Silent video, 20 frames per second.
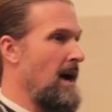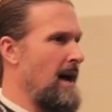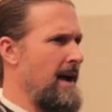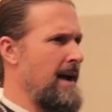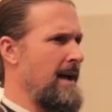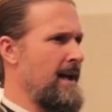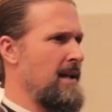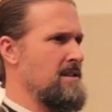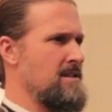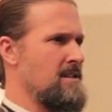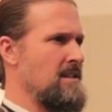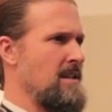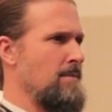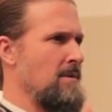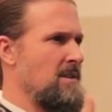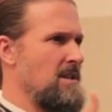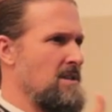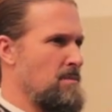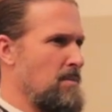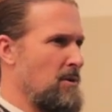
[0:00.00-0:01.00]
I
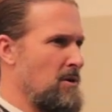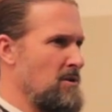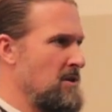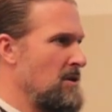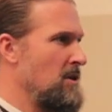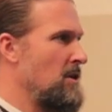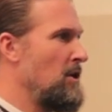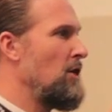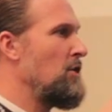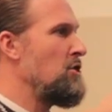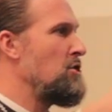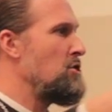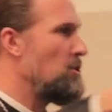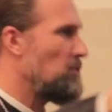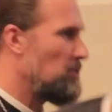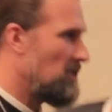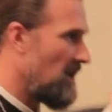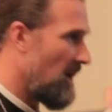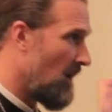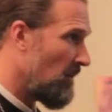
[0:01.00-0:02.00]
sleep with this person,
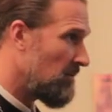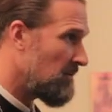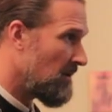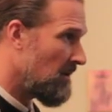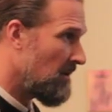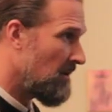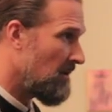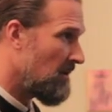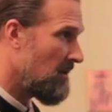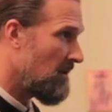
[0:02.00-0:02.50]
you don't.